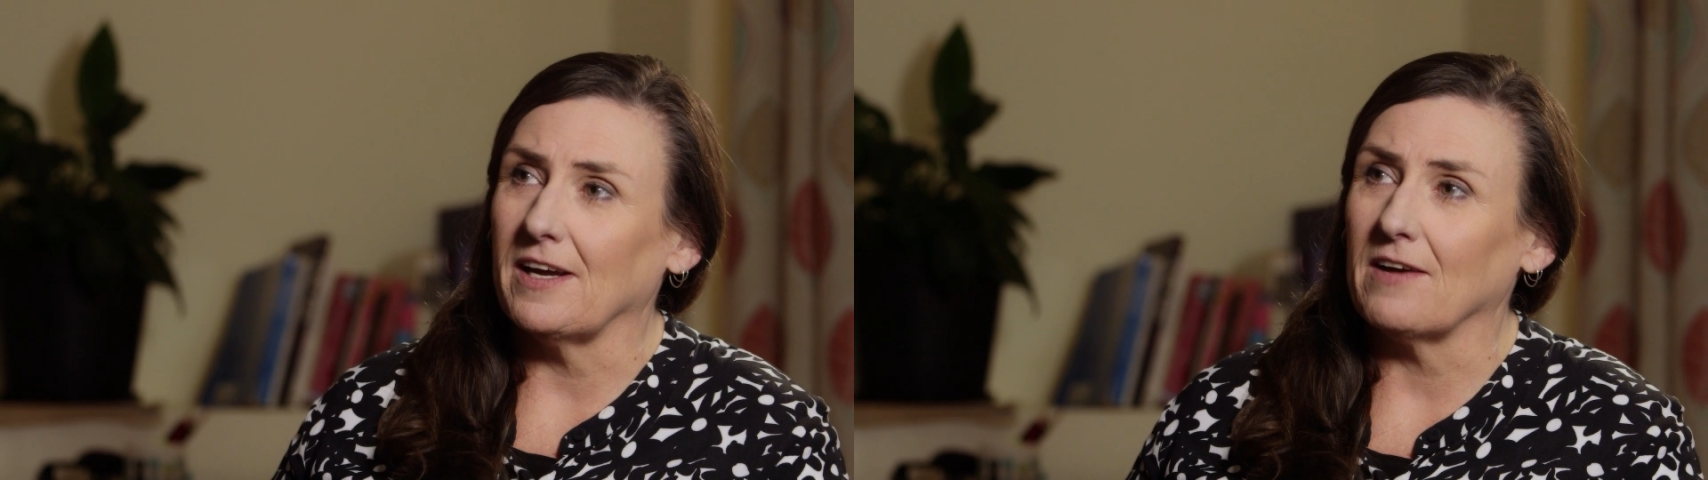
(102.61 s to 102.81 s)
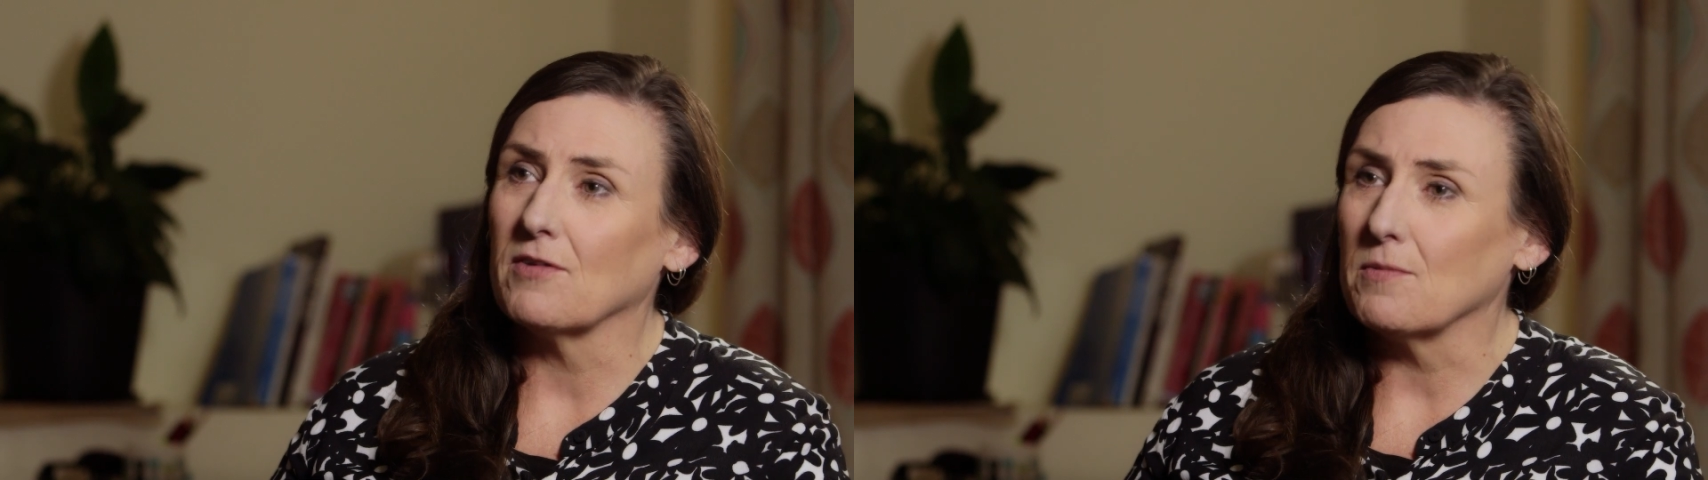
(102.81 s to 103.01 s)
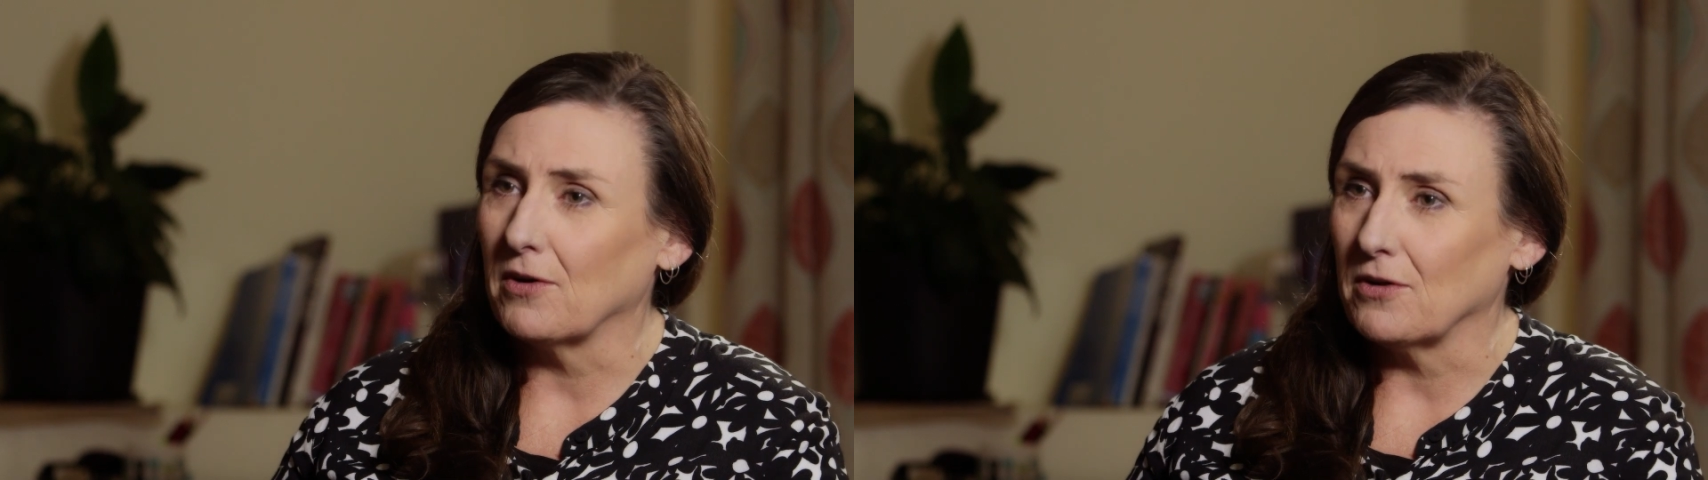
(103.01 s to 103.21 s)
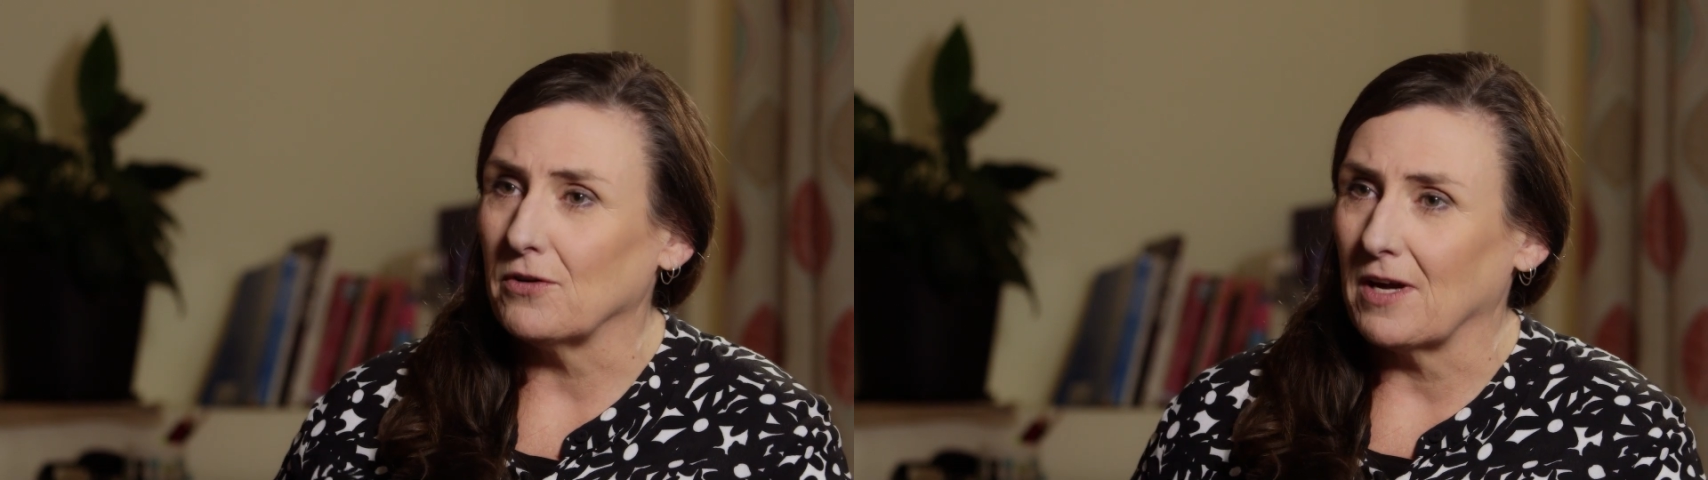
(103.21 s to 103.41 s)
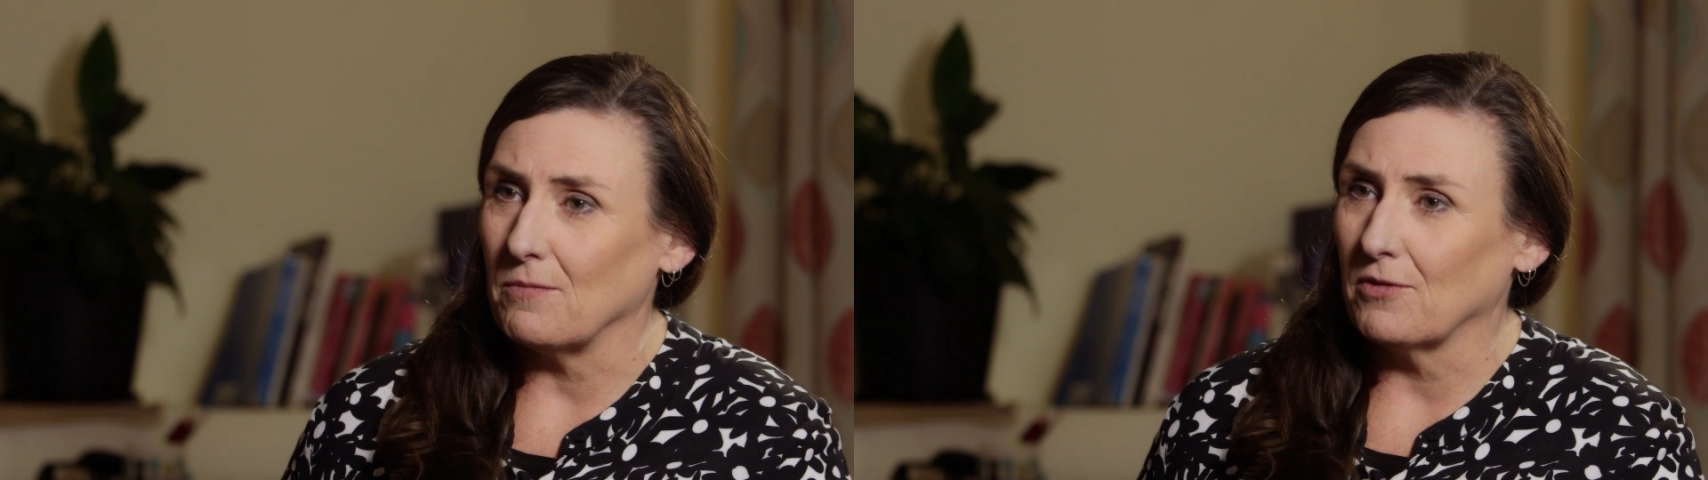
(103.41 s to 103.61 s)
everybody
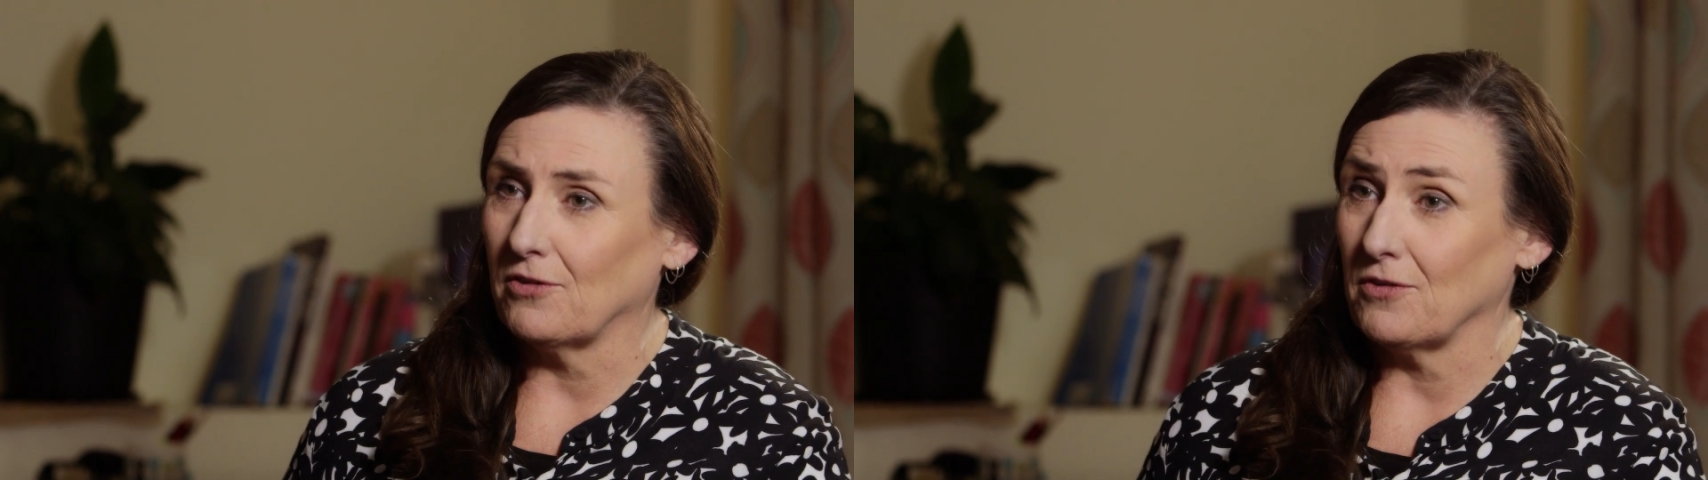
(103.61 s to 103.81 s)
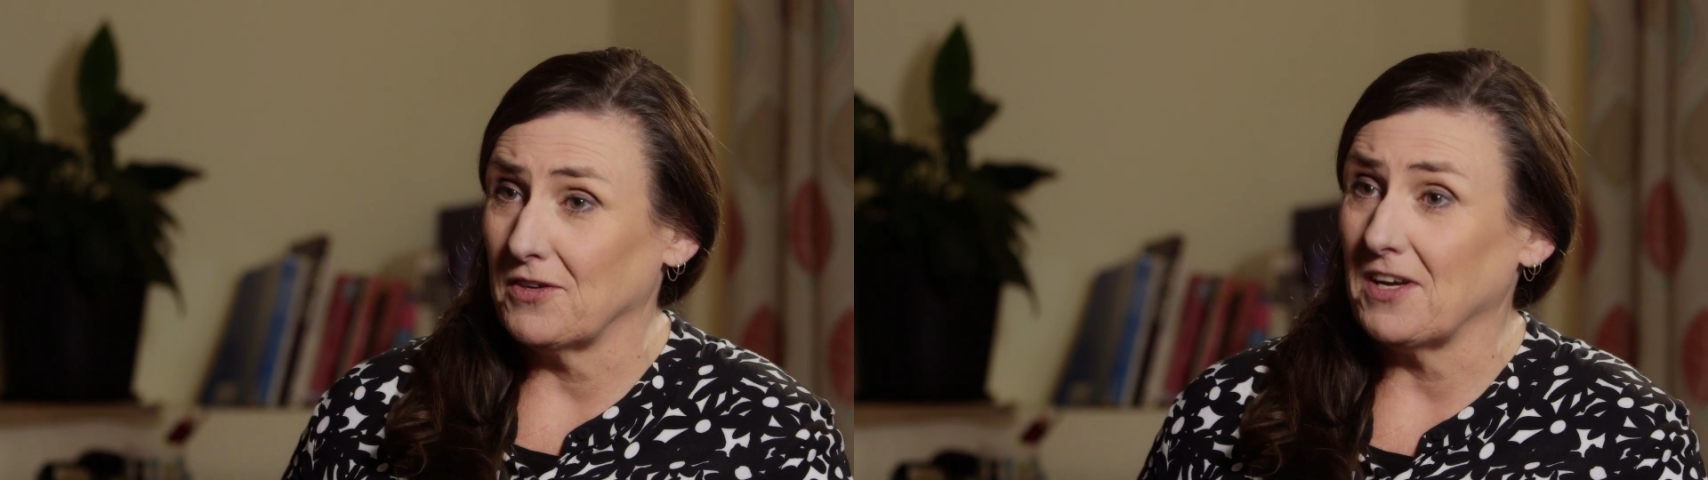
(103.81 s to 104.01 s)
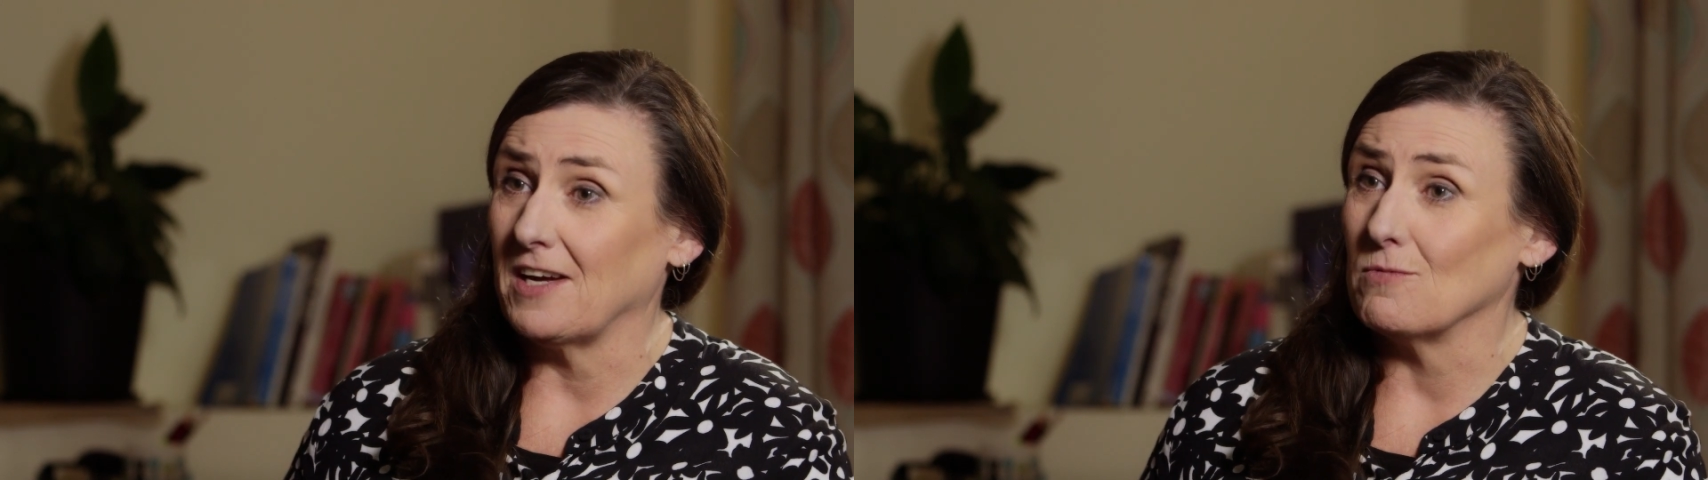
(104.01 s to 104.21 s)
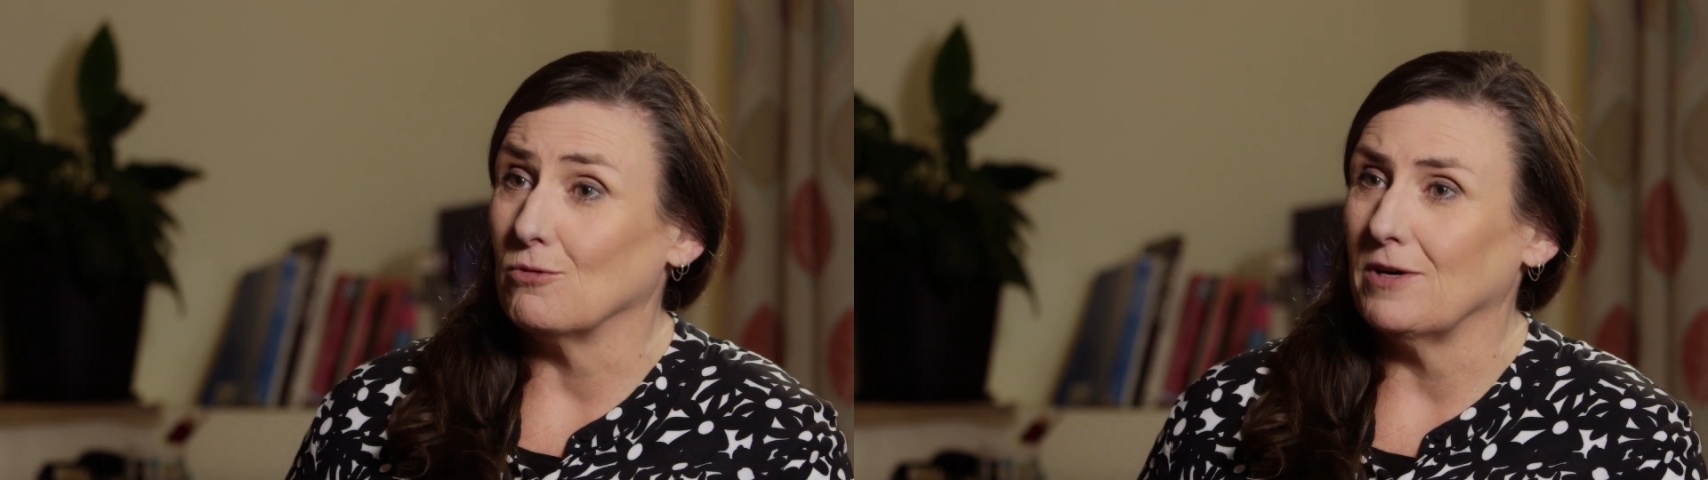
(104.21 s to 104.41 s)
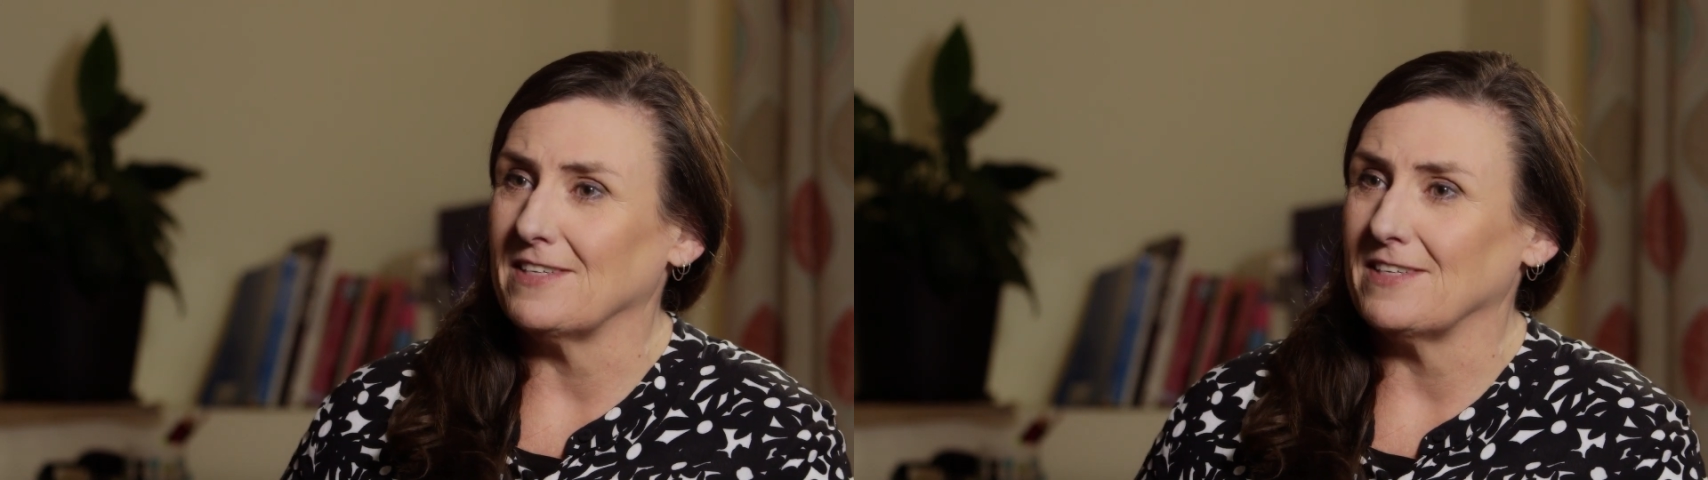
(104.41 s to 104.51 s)
who comes to the table